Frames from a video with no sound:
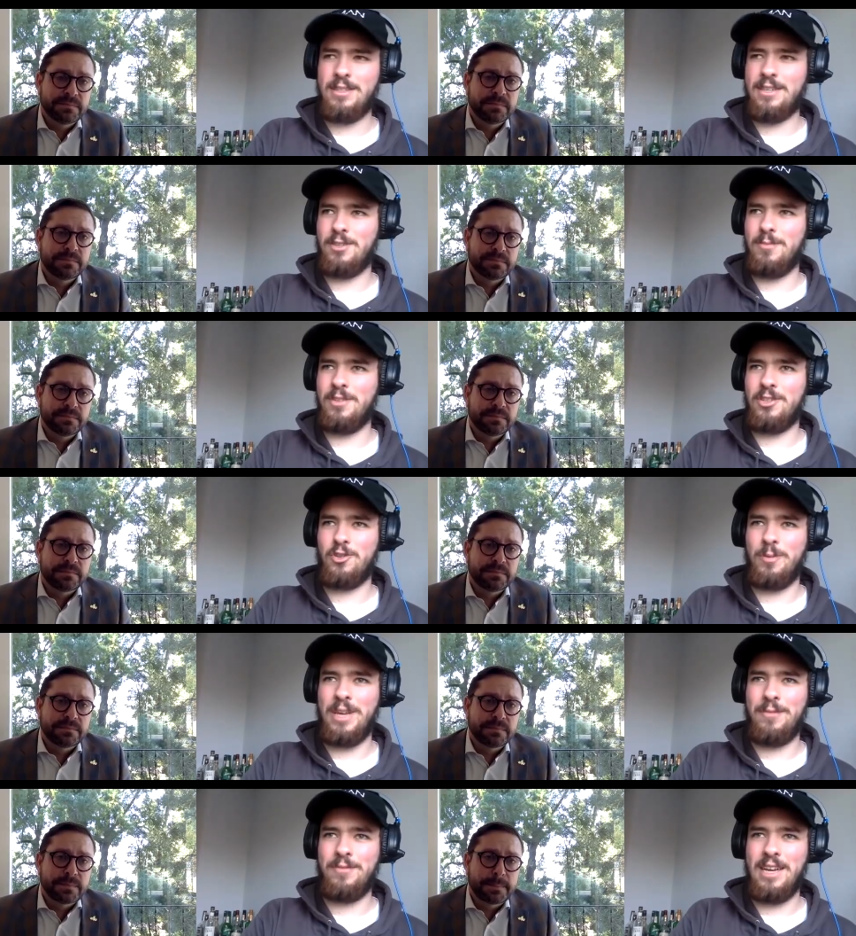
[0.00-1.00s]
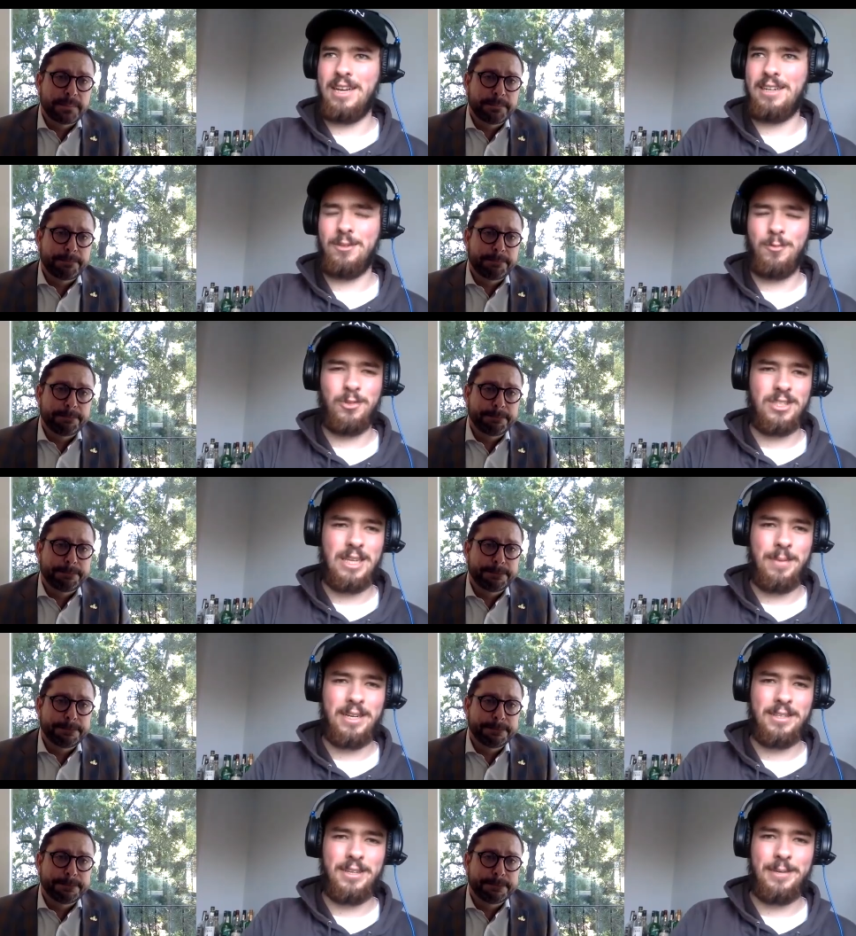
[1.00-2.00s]
Speaker 1: that's something that's just going to be have to handle one step at a
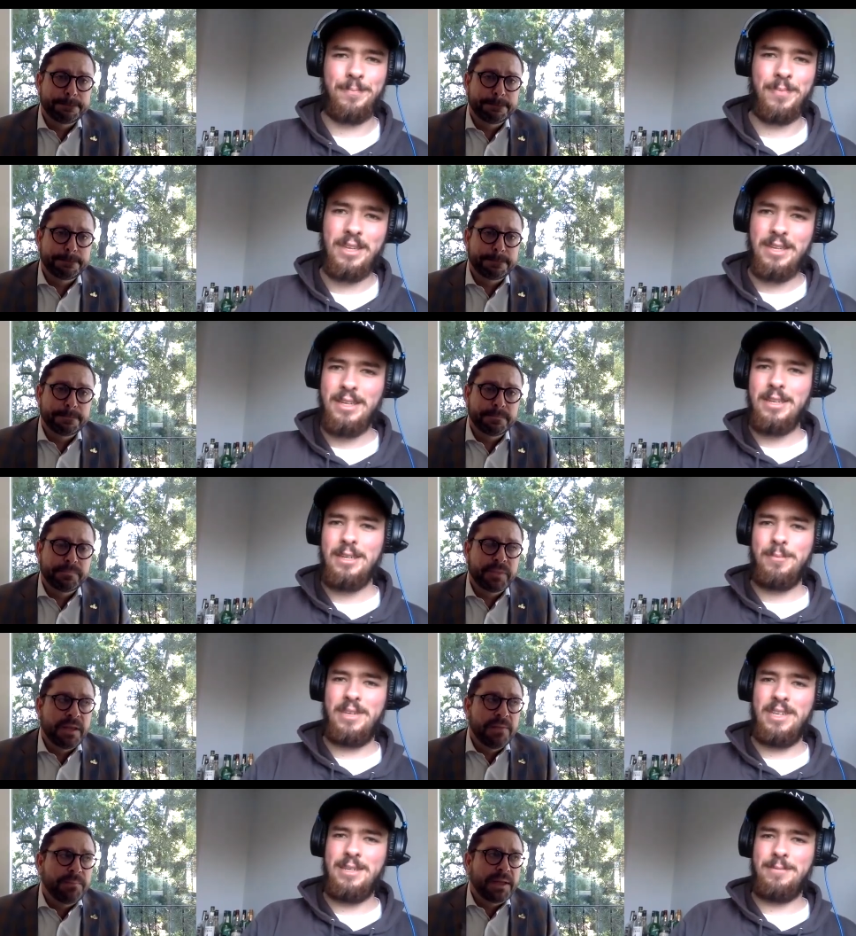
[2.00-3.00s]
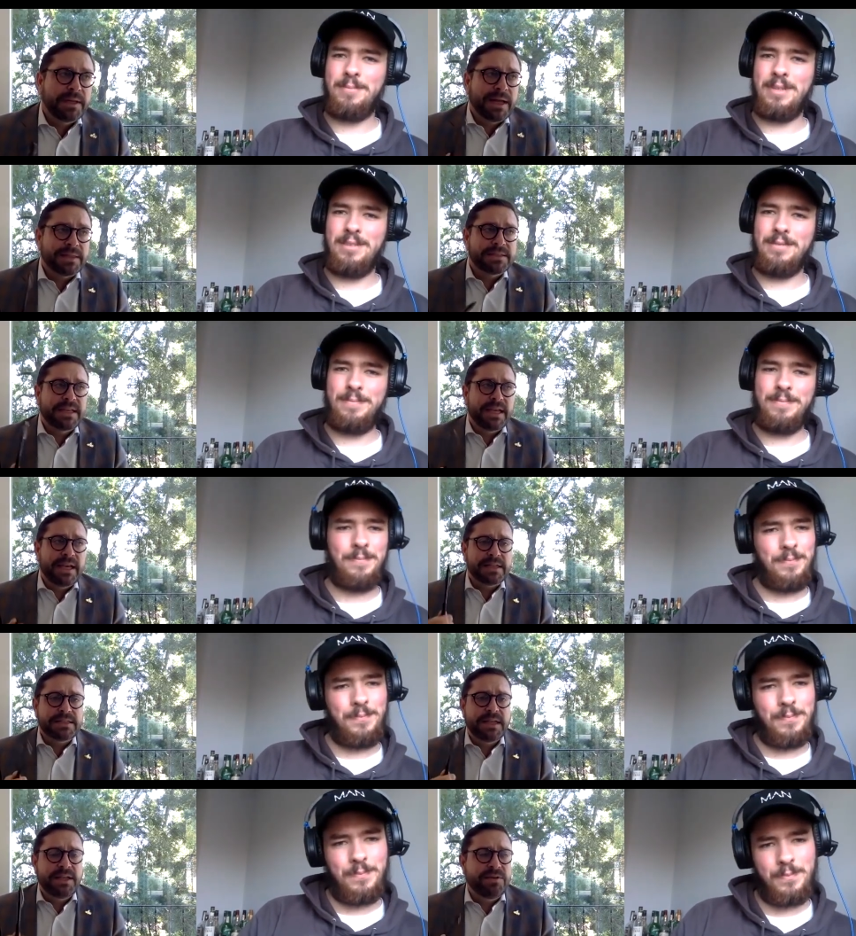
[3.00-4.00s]
time. But yeah, but I'll
Speaker 2: say I'll
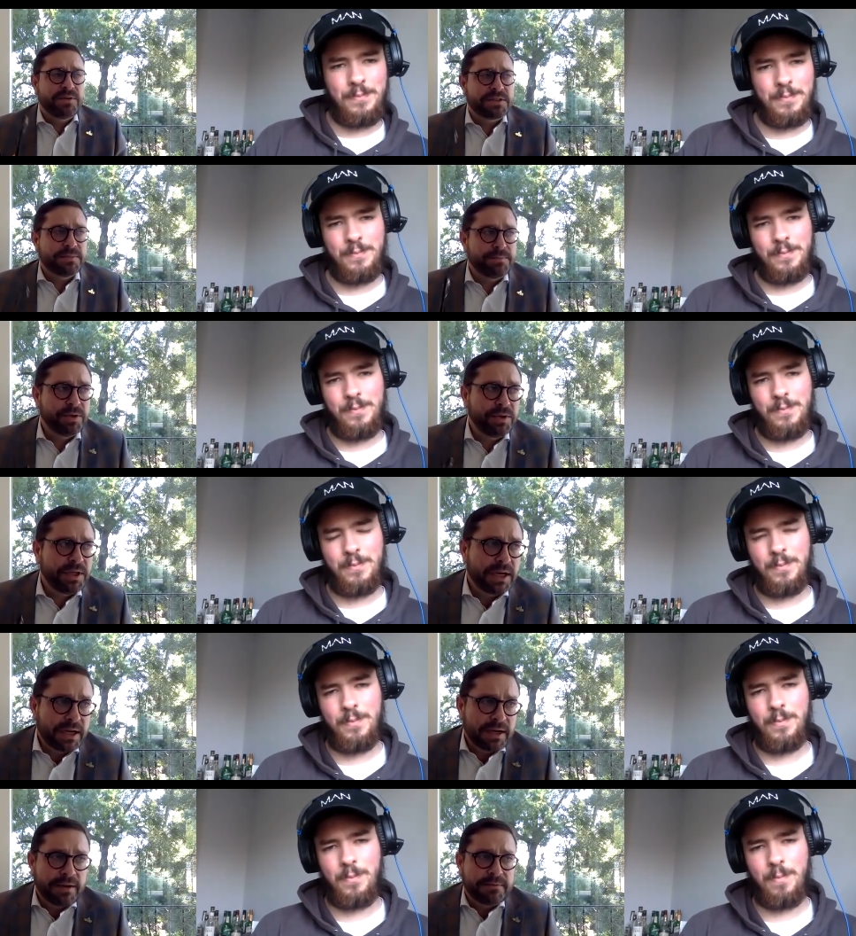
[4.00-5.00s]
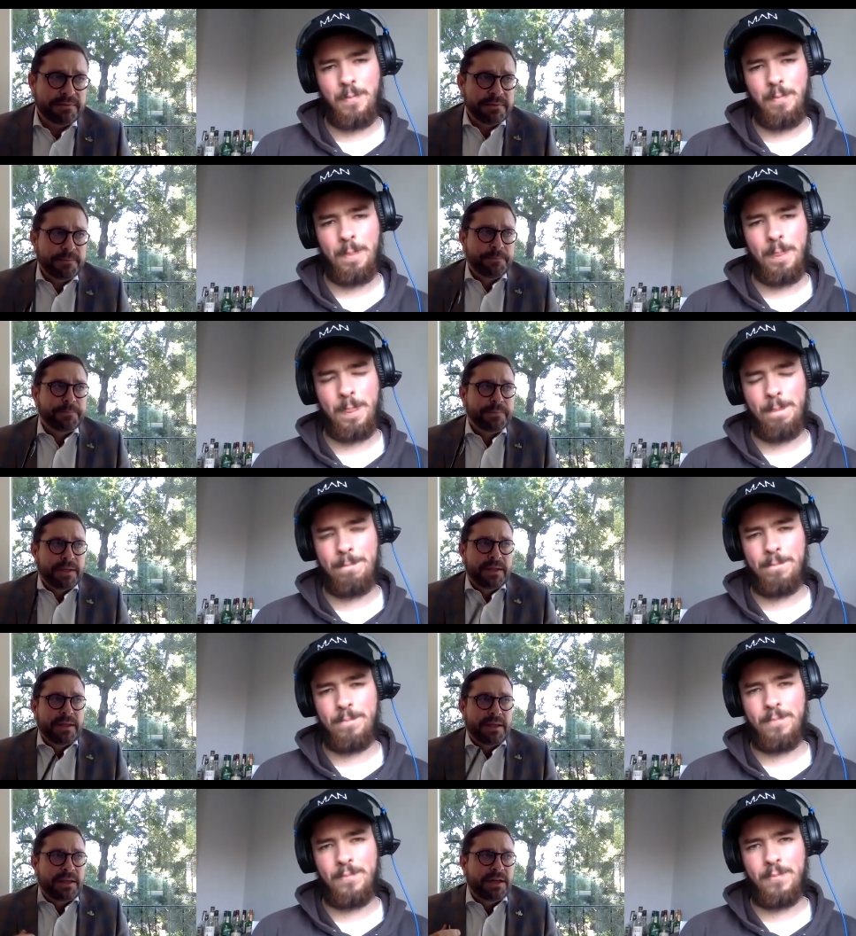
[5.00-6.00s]
say to you, it's the beauty of
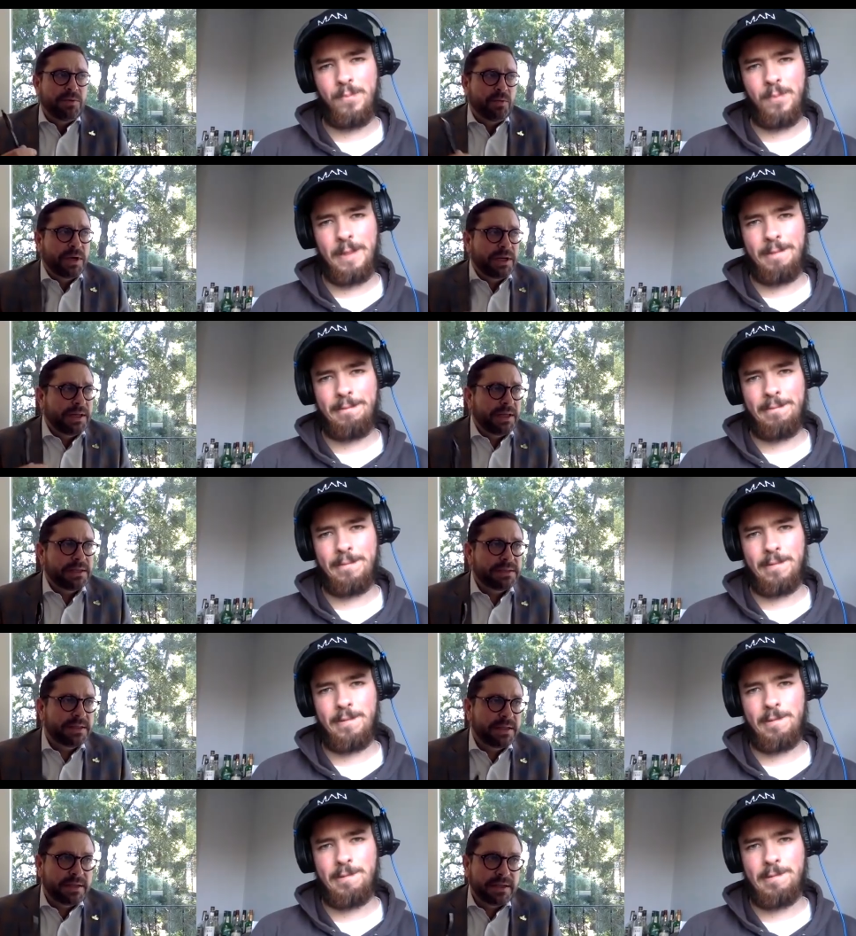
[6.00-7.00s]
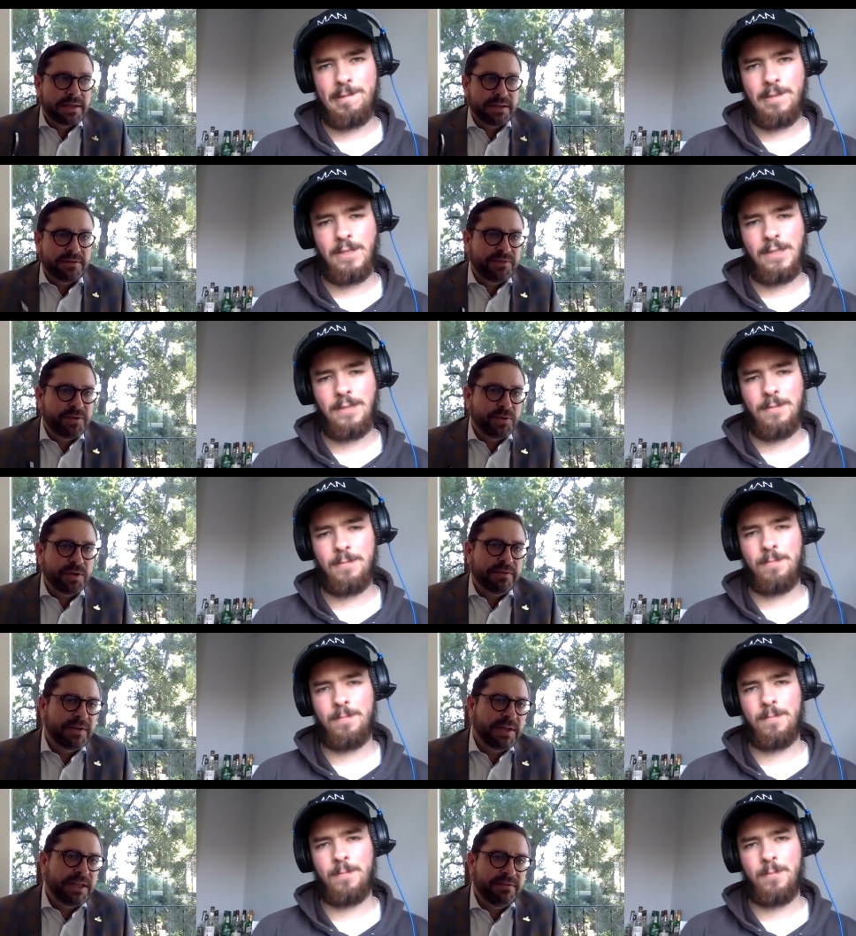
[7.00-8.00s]
you know what is the the fuel of an
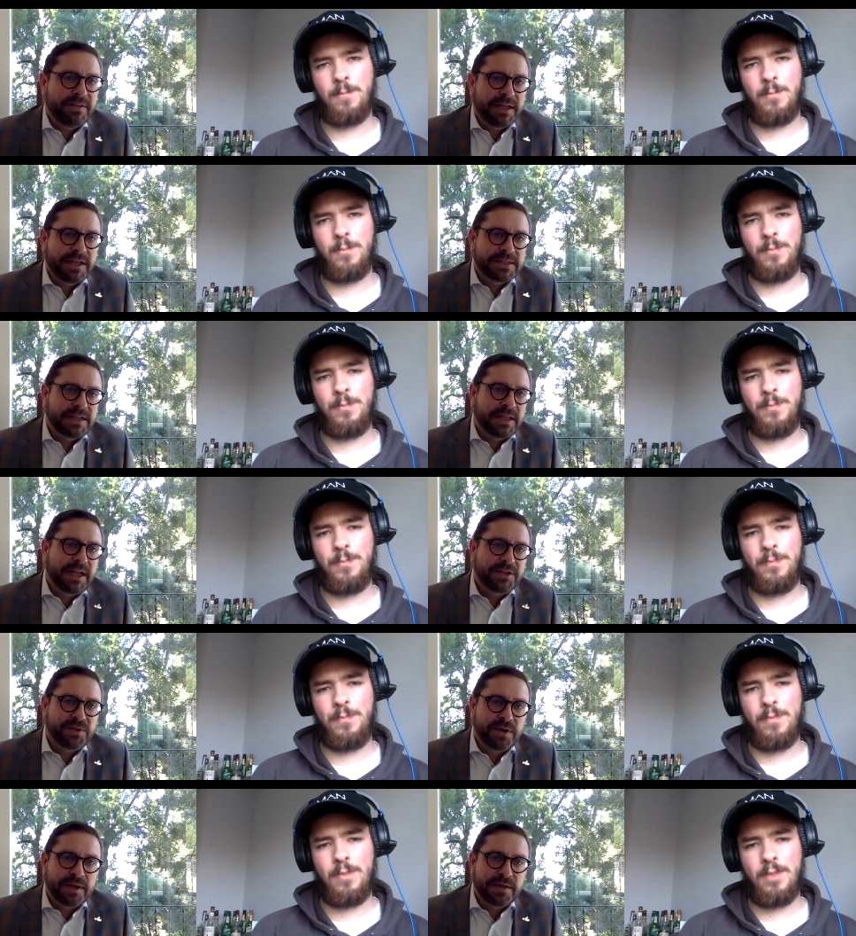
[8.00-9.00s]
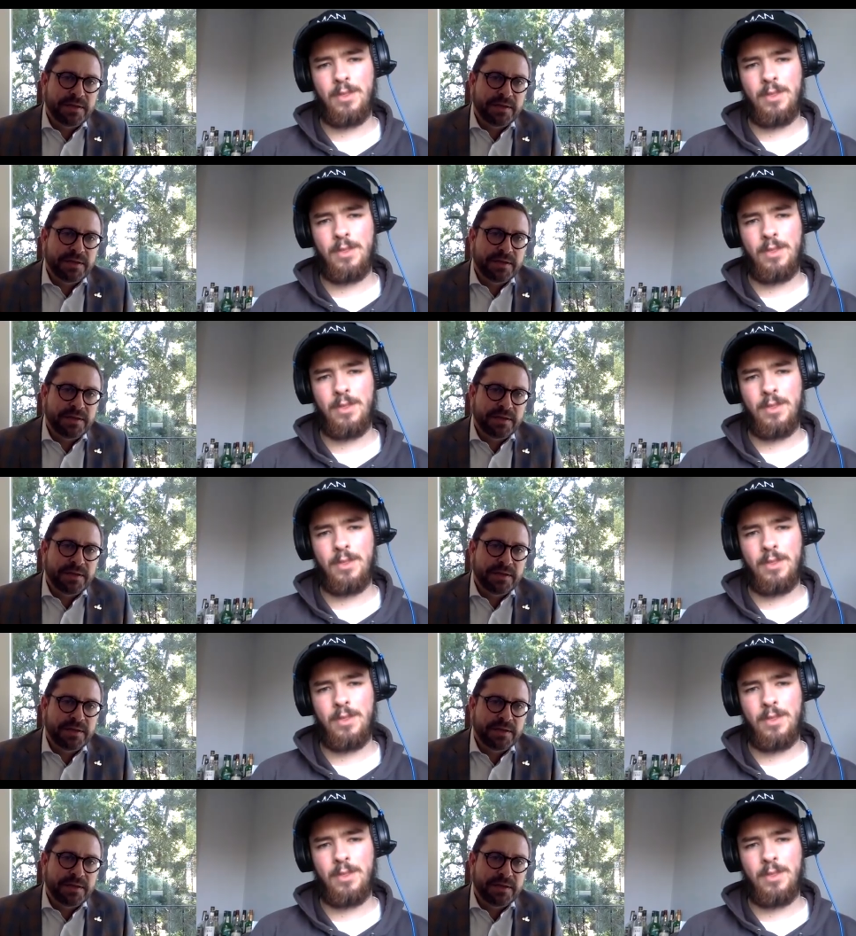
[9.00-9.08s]
EV? It's an electron.